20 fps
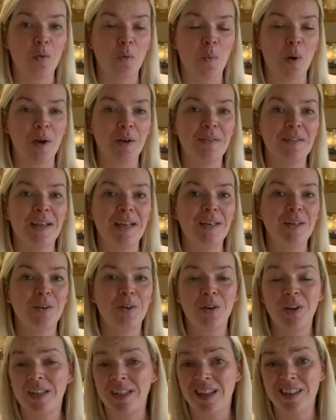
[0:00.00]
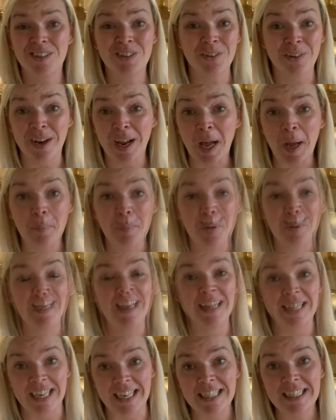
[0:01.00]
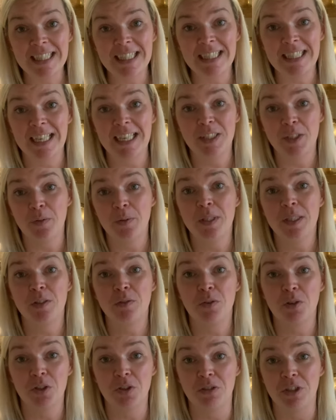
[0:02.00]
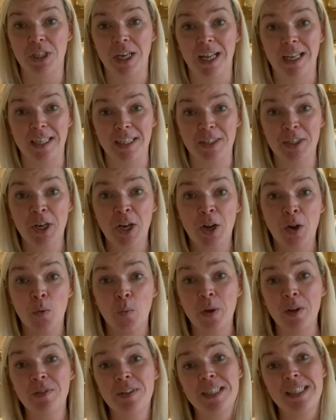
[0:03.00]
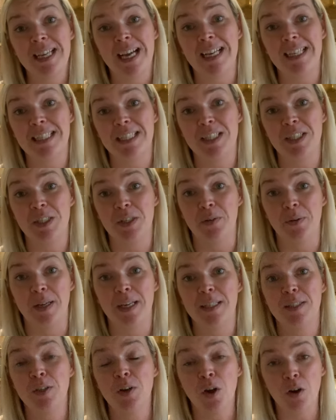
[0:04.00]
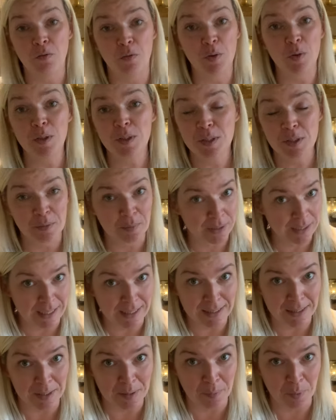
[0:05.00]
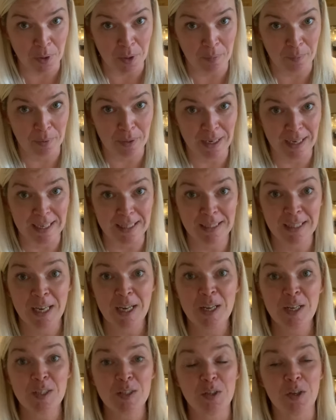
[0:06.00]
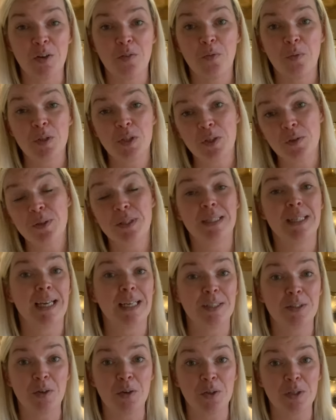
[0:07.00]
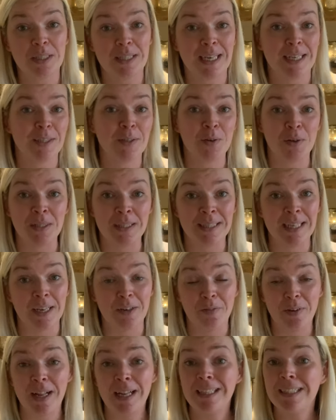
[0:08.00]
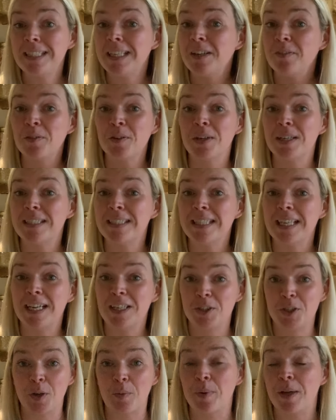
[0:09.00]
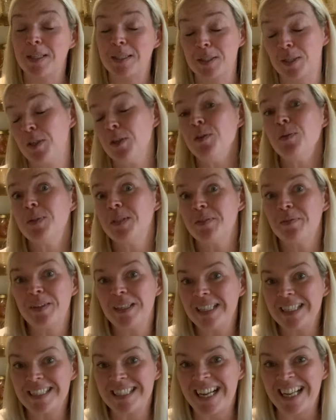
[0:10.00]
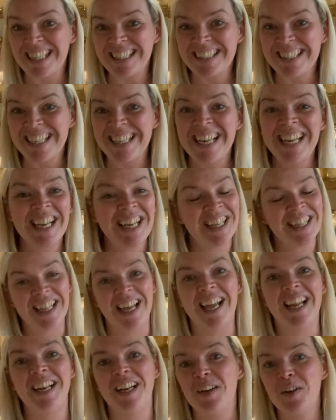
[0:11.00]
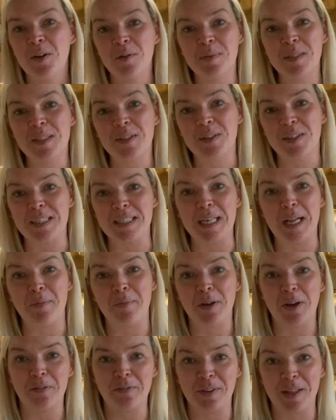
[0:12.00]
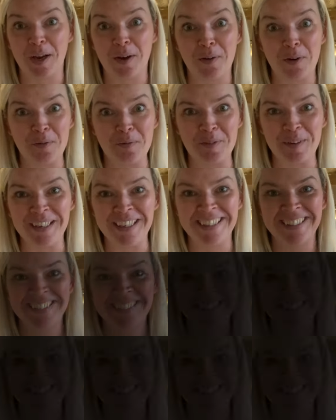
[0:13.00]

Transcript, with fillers: for one thing though, and that's going to happen. At the end of the day, doing this grocery challenge, we've decided to do it. It's not a rule that somebody else has put in place. So if we do decide to go to Tesco instead of Aldi, even though I say I shop exclusively at Aldi, then nobody's going to tell me off for that, hopefully.